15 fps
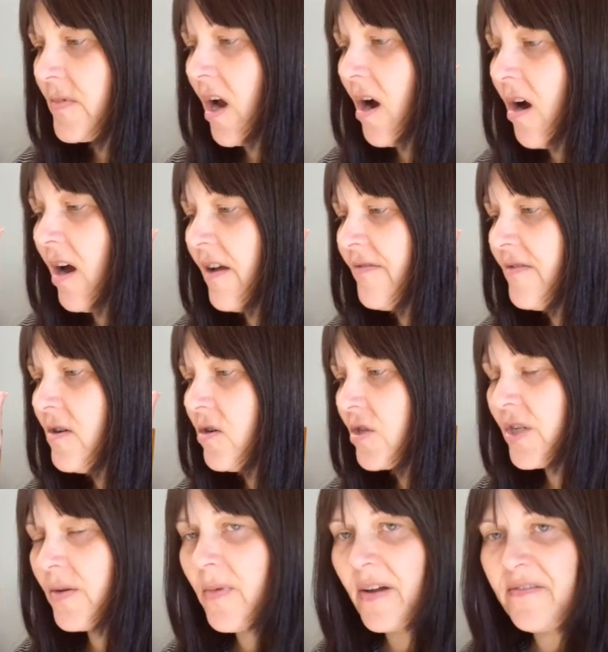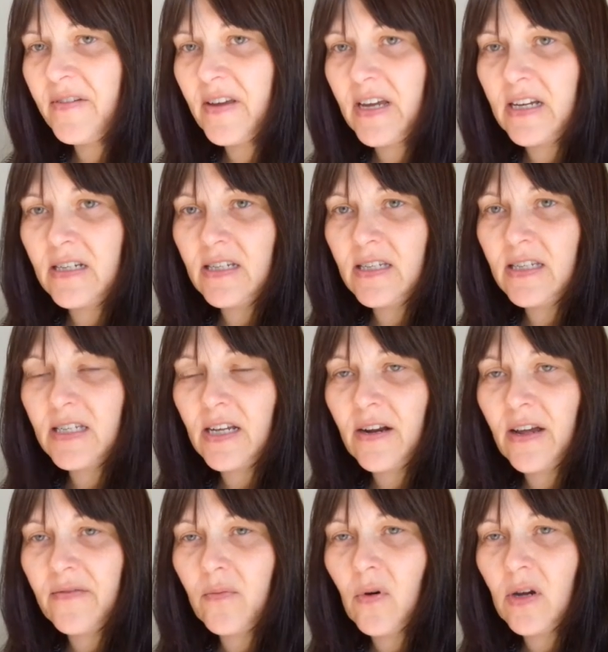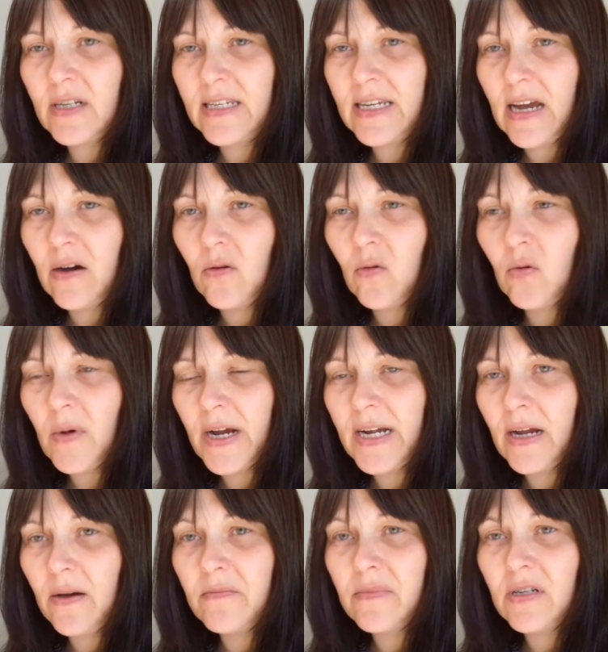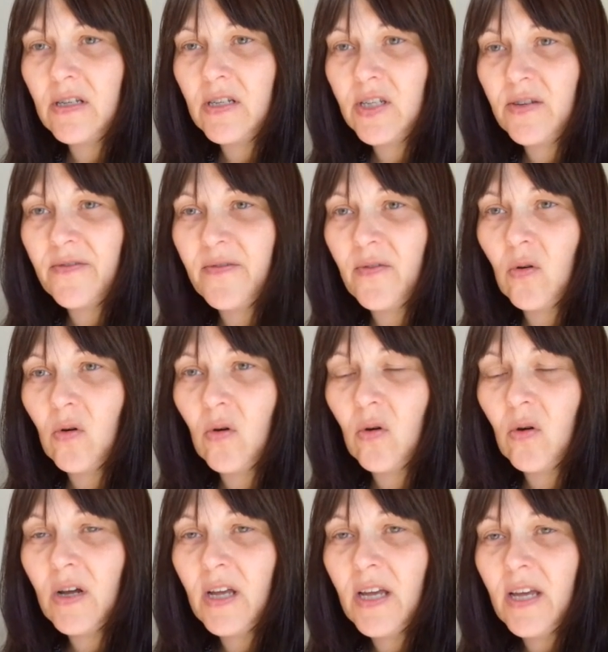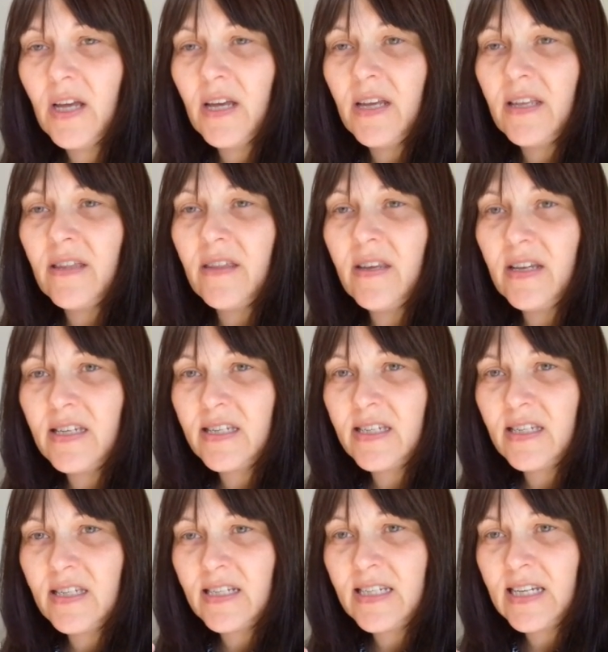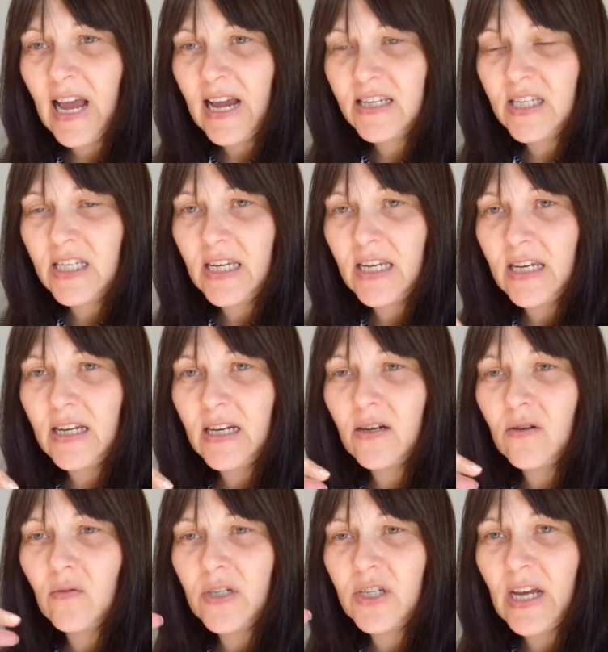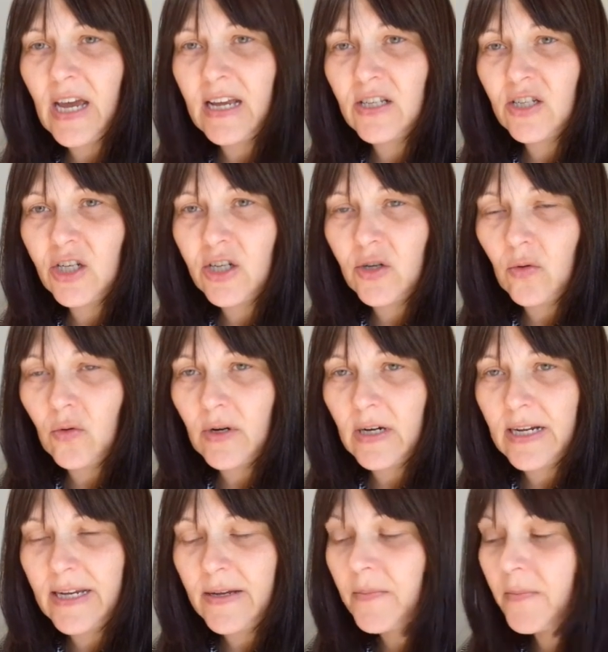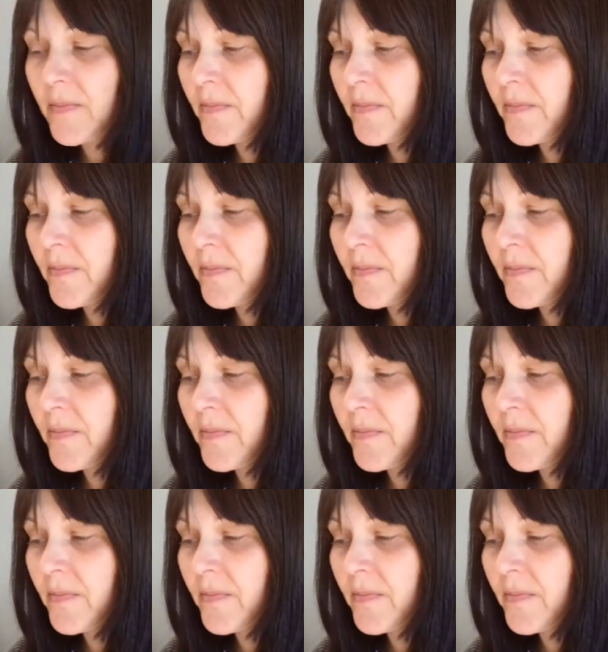I've looked at my figures and I've worked out all my numbers for this tax year, which ends shortly.